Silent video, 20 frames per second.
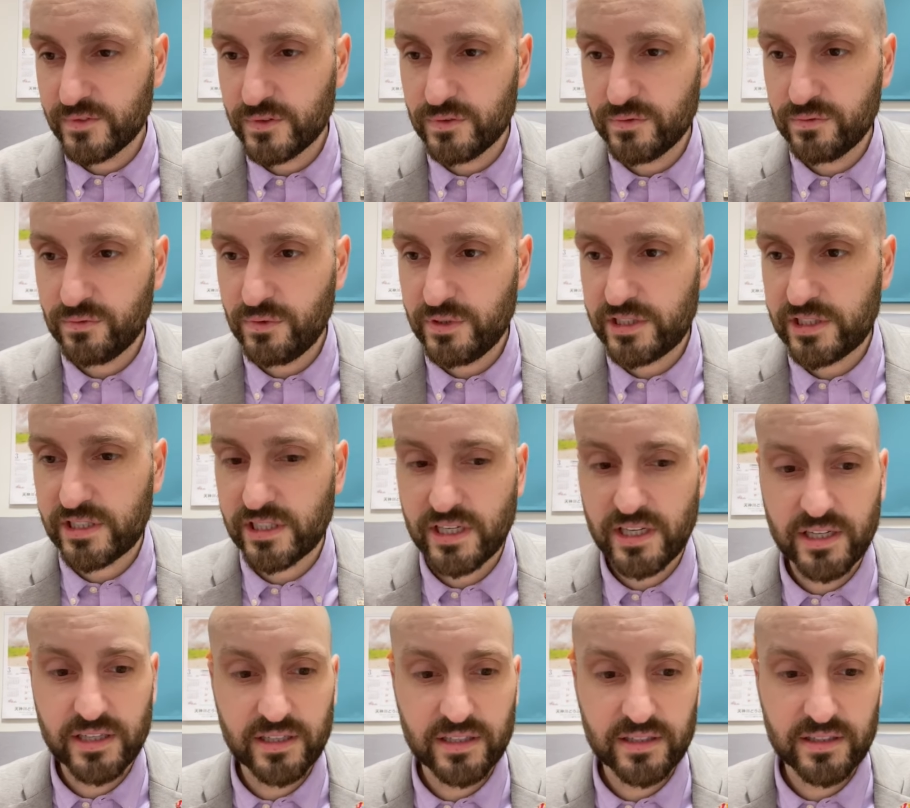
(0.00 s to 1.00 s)
What
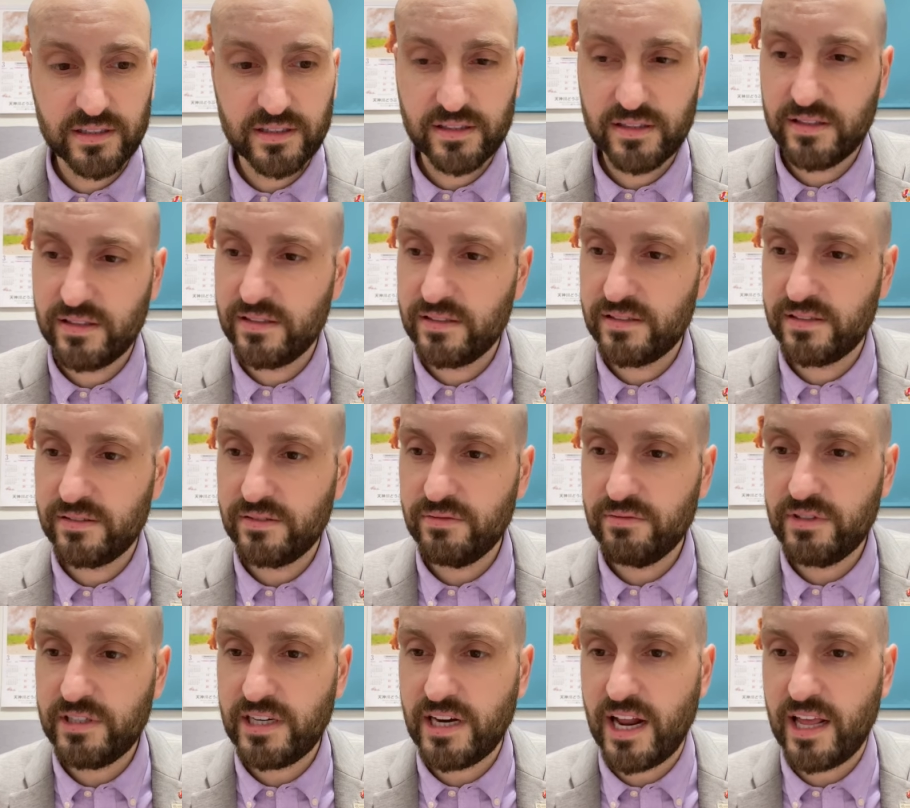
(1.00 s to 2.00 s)
did
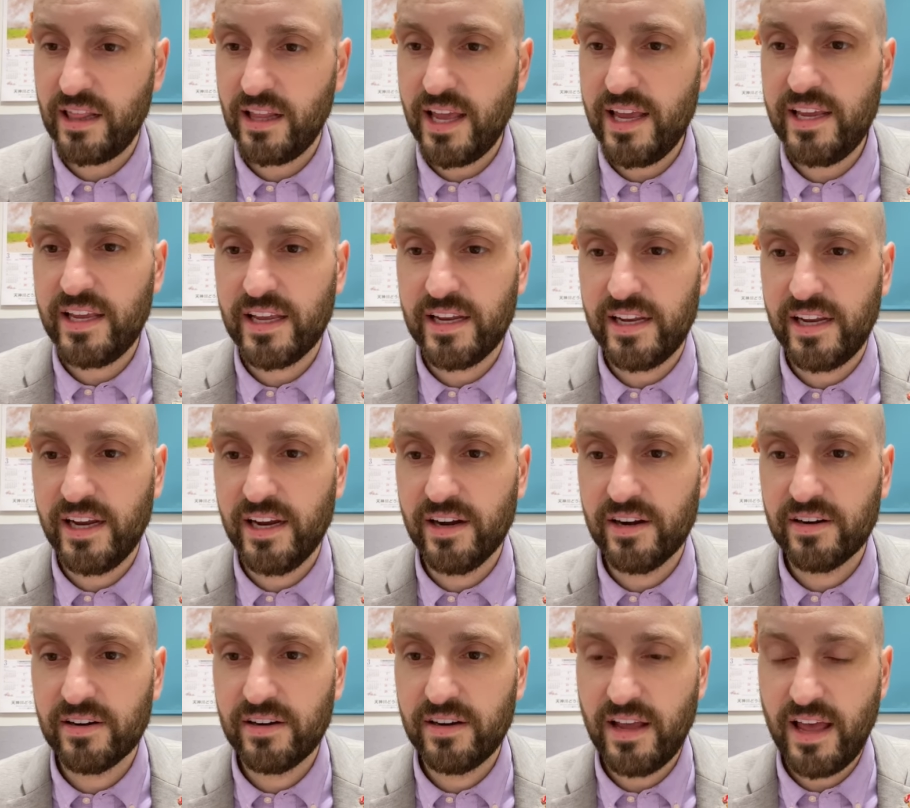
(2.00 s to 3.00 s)
I like in here?